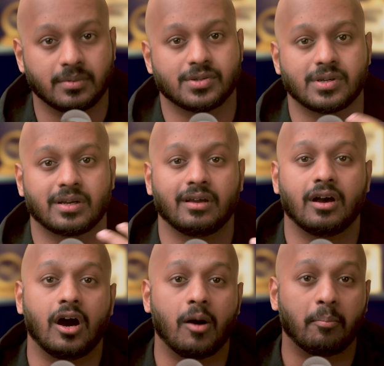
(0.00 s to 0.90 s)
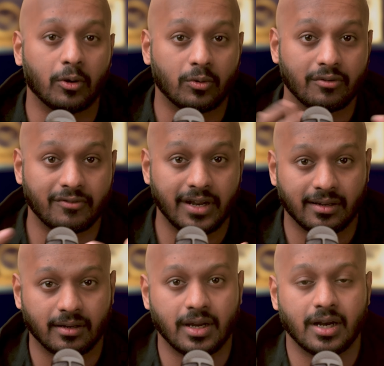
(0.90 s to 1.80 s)
restricting upload of
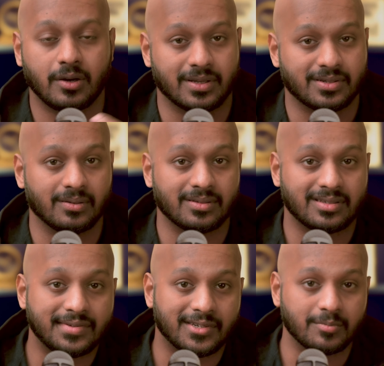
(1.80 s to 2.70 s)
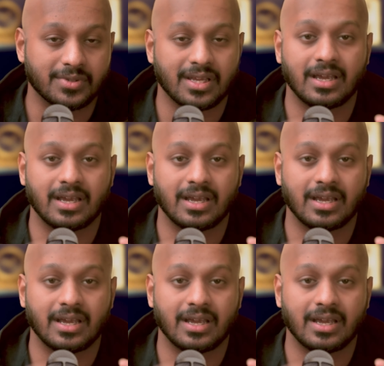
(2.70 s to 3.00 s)
data to external systems,